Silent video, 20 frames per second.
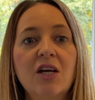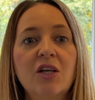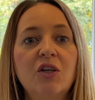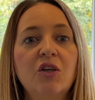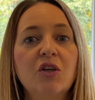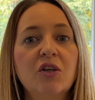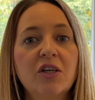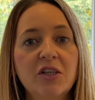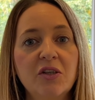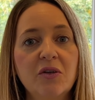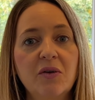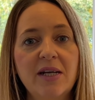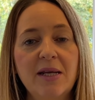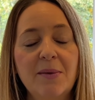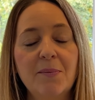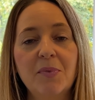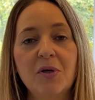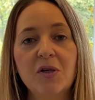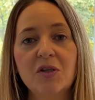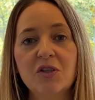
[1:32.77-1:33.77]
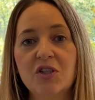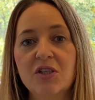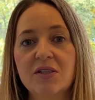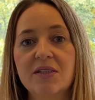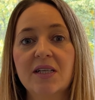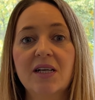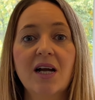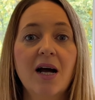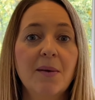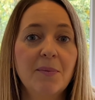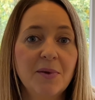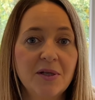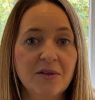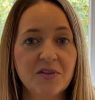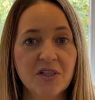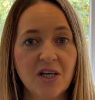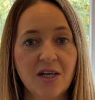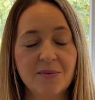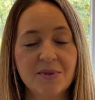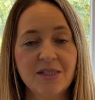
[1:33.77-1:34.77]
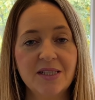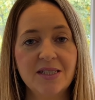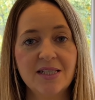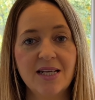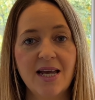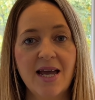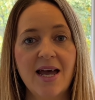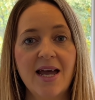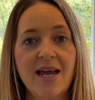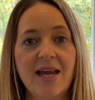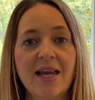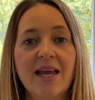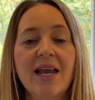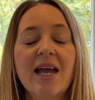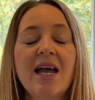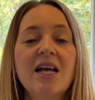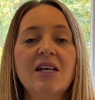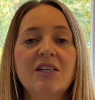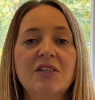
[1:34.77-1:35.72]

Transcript: look at your inbox just a couple of times a day